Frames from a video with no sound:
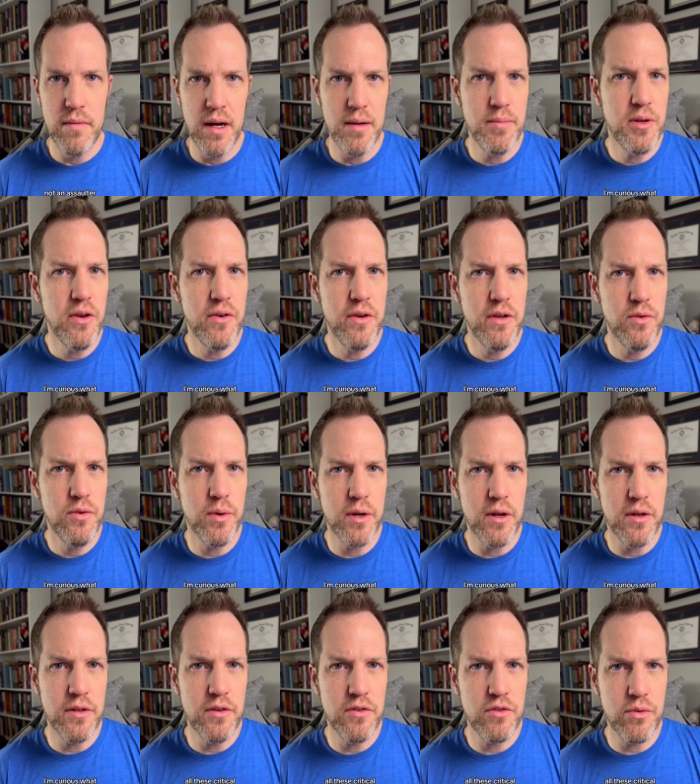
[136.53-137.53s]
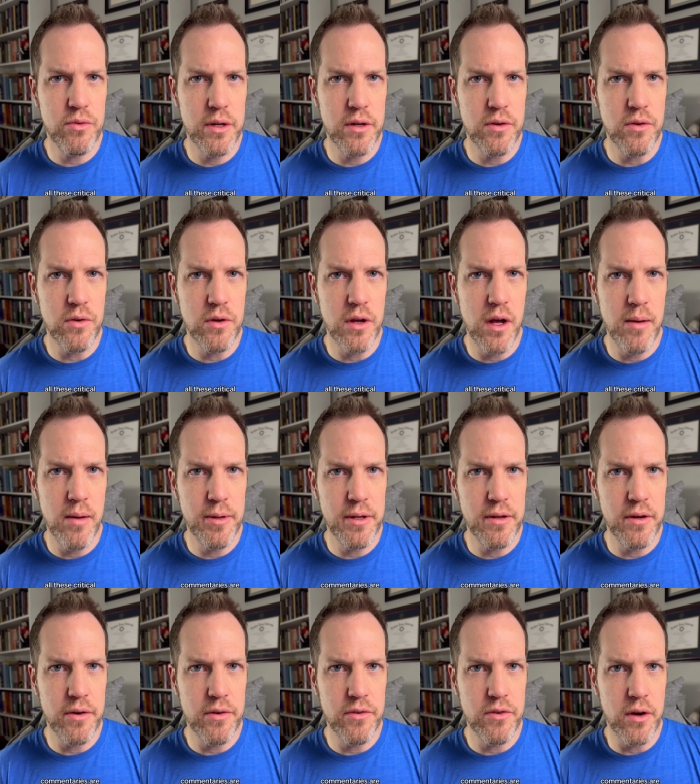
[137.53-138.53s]
I'm curious what all these critical
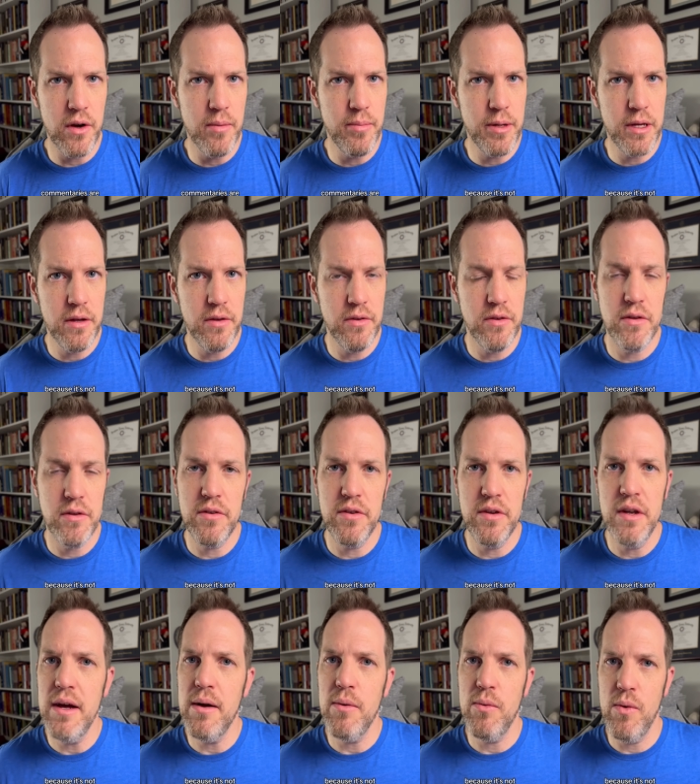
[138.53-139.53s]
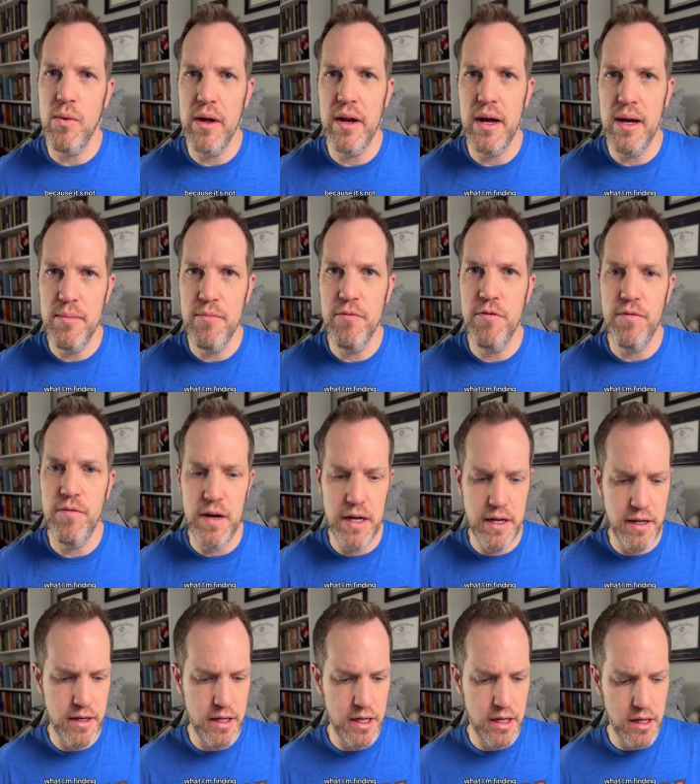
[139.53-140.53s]
commentaries are because it's not what I'm
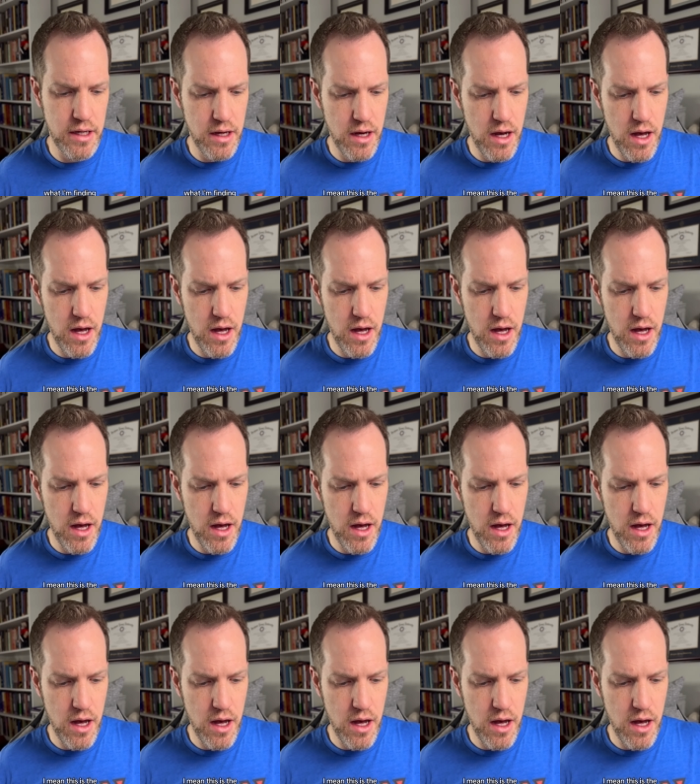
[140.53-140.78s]
finding.